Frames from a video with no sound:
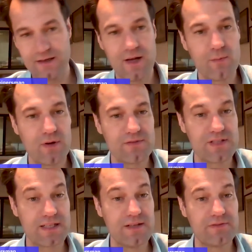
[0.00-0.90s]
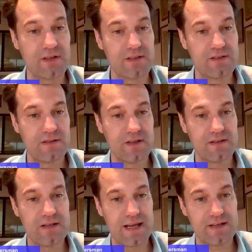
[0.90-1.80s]
a number of significant
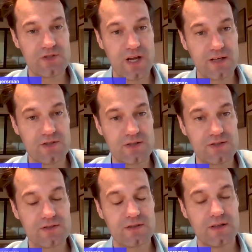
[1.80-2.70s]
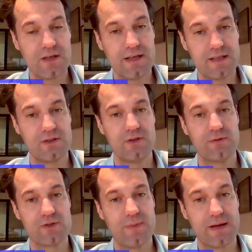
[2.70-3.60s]
tax changes,
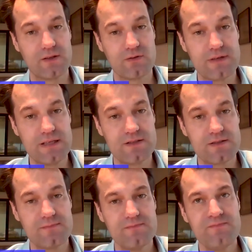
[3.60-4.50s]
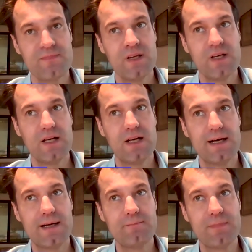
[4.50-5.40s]
including respect to REITs.
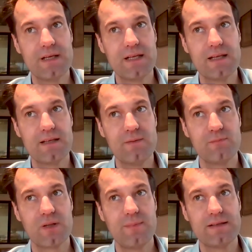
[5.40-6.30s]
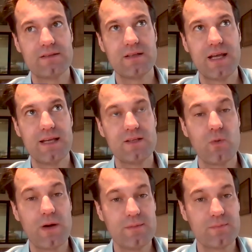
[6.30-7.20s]
It implemented a
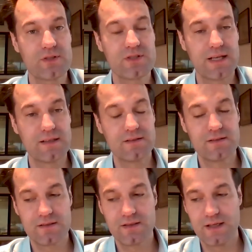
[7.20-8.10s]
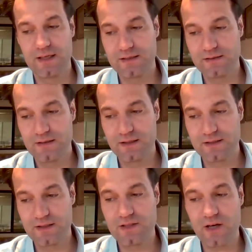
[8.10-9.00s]
20%
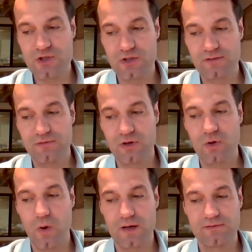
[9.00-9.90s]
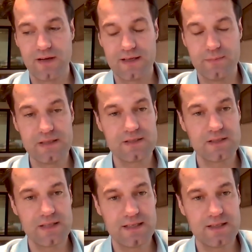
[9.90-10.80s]
deduction for qualified
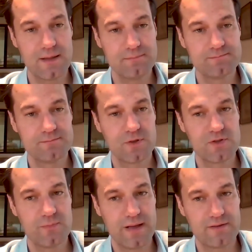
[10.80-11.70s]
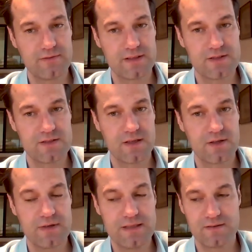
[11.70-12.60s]
business income, which benefits
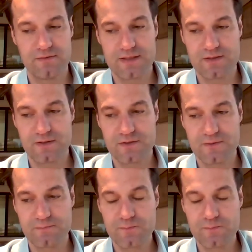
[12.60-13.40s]
REIT investors.